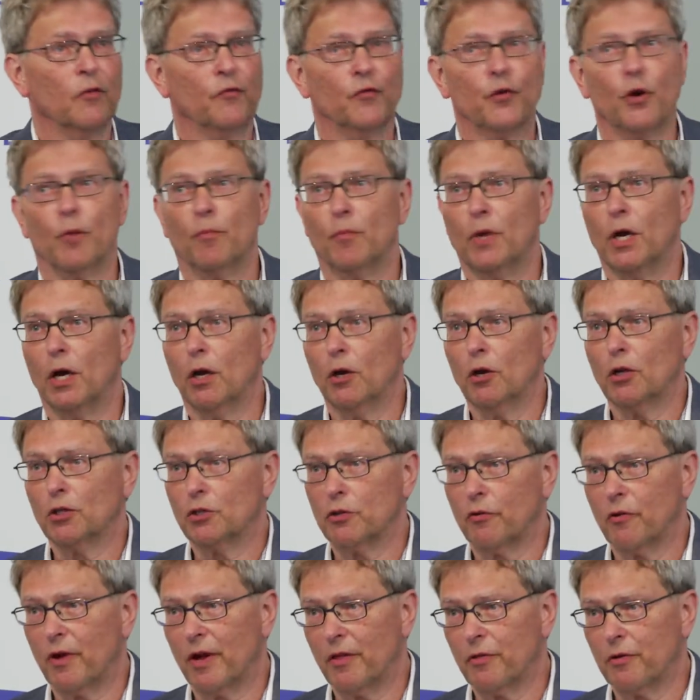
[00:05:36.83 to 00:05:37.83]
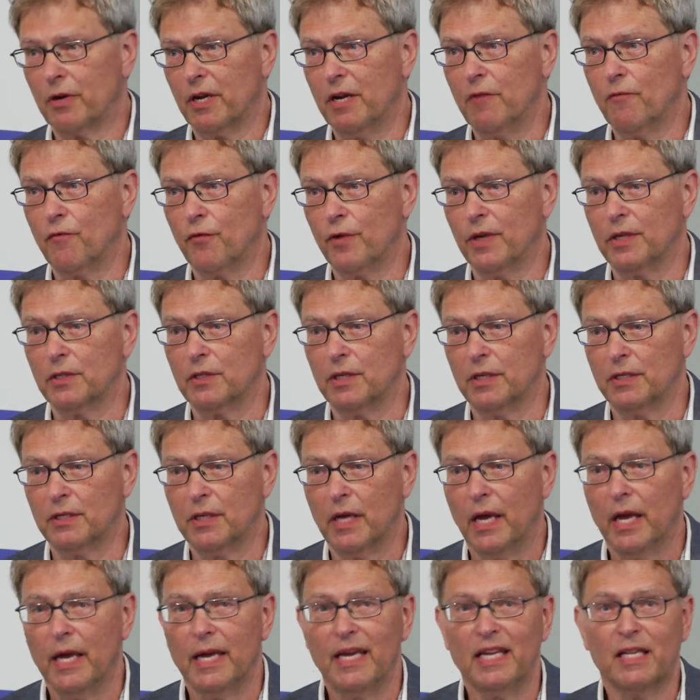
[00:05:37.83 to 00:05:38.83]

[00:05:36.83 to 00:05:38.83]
from a lot of other influences,